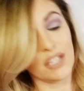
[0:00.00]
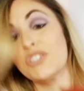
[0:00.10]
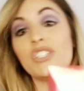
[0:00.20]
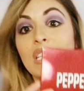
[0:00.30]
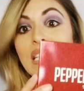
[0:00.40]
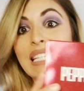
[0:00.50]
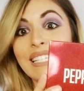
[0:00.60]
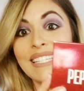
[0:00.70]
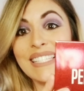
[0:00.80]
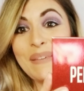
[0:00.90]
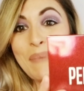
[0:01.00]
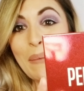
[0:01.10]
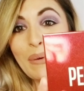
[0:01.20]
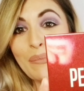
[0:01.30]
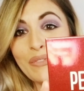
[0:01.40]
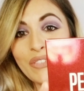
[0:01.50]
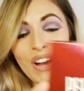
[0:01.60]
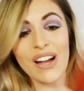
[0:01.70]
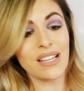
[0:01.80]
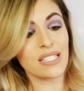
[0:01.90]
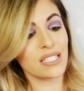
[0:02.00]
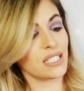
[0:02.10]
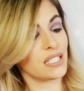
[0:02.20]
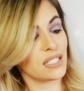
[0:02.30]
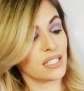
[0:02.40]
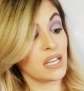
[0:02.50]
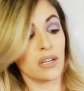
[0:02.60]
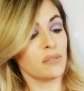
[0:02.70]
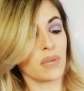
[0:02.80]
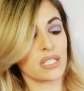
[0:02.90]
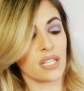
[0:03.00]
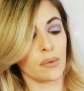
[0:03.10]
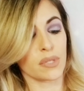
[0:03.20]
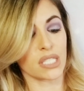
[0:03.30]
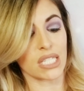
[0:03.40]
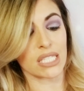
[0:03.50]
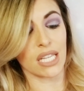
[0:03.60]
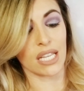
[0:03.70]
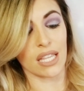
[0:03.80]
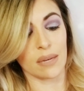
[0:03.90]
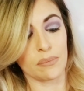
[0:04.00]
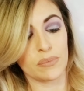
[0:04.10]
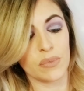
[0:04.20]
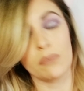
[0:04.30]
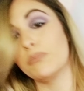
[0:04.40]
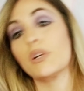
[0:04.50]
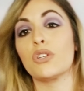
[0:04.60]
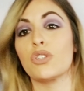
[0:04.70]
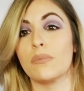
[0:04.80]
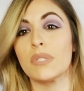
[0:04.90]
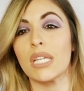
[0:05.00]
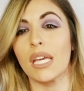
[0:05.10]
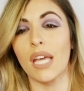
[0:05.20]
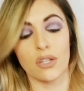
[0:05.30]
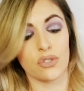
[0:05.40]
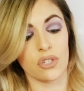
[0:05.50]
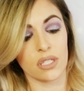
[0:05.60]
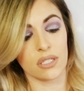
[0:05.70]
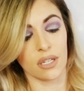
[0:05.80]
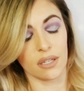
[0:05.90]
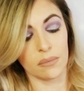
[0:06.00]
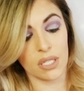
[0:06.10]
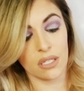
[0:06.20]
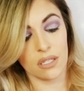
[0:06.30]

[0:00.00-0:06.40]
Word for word: Here she is, the peppermint frost list. Oh, I said I wasn't going to sing, then I'm, I'm pretty sure I'm singing extra this time.